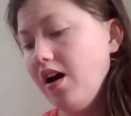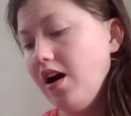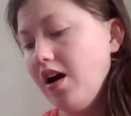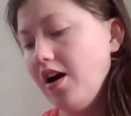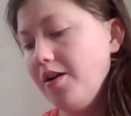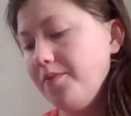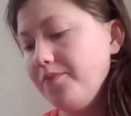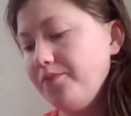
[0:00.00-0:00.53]

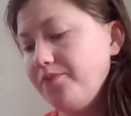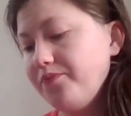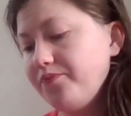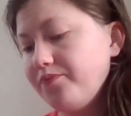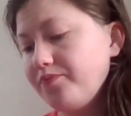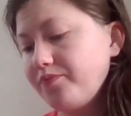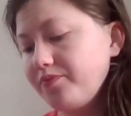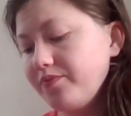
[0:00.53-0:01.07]
And
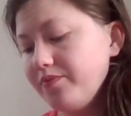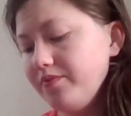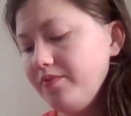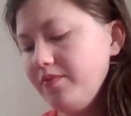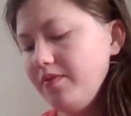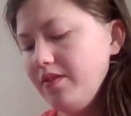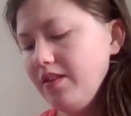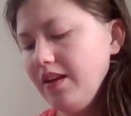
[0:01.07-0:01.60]

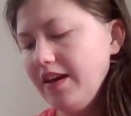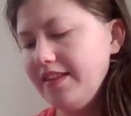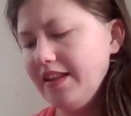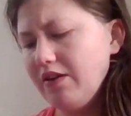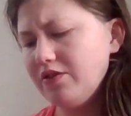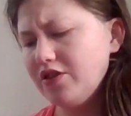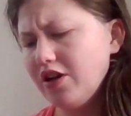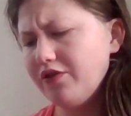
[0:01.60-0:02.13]

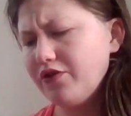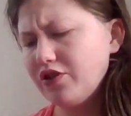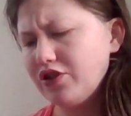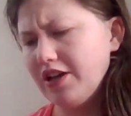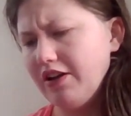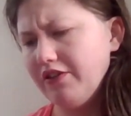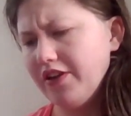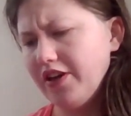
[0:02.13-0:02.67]
that was all for
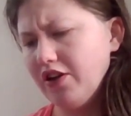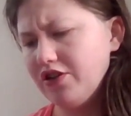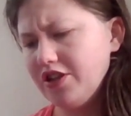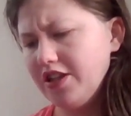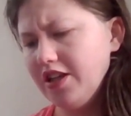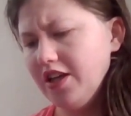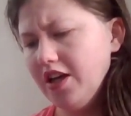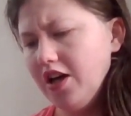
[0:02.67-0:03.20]
Shadow
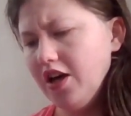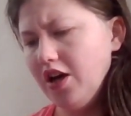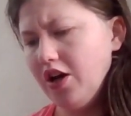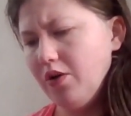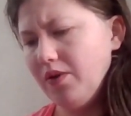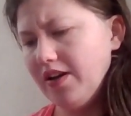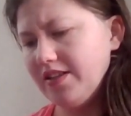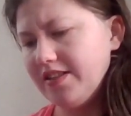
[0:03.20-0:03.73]
Kyoshi.
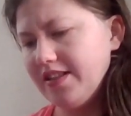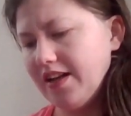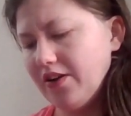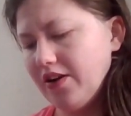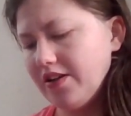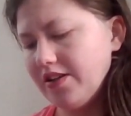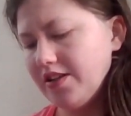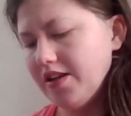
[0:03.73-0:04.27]
What else did I
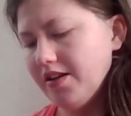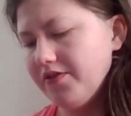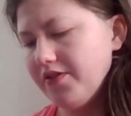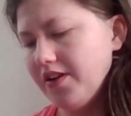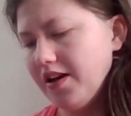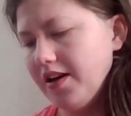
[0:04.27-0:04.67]
cross off?